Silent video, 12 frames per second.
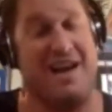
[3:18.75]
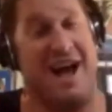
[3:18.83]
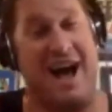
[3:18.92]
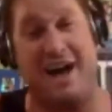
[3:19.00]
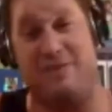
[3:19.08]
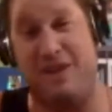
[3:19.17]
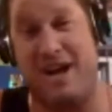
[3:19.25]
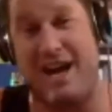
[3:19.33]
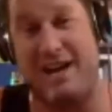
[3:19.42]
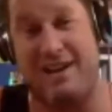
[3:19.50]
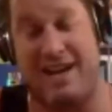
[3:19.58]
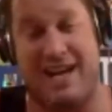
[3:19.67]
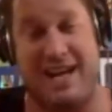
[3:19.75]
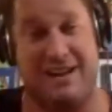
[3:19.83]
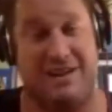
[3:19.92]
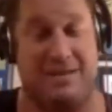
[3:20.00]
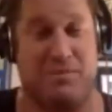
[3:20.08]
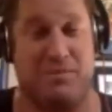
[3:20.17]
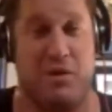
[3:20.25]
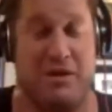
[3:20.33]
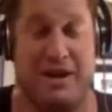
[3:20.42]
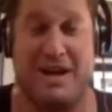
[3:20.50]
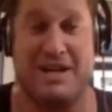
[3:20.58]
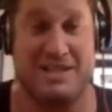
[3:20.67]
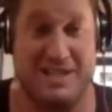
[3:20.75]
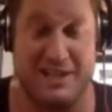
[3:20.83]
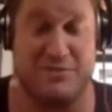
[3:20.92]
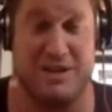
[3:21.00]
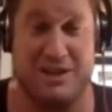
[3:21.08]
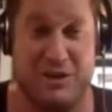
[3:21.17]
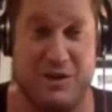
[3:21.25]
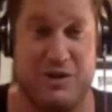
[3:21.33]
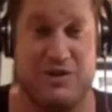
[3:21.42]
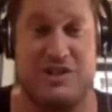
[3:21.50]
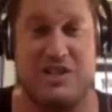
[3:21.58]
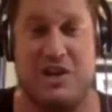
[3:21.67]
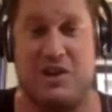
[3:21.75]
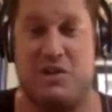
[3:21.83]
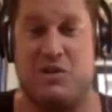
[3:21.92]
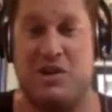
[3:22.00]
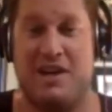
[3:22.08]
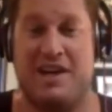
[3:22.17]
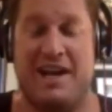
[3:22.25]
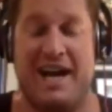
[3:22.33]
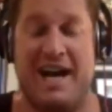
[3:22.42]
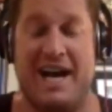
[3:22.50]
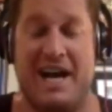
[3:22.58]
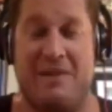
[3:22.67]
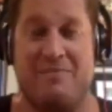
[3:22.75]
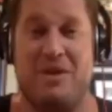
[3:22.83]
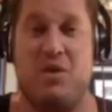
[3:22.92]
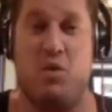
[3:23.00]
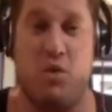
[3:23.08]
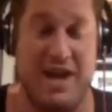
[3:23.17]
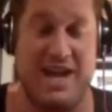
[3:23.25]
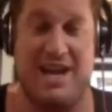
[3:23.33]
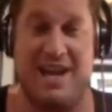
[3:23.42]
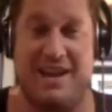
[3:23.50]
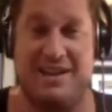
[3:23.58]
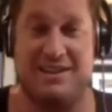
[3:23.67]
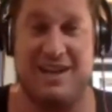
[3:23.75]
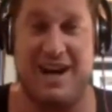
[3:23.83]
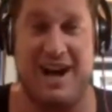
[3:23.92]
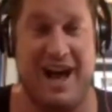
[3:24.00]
I've got uh, a bordering on a six month old, so um, we uh,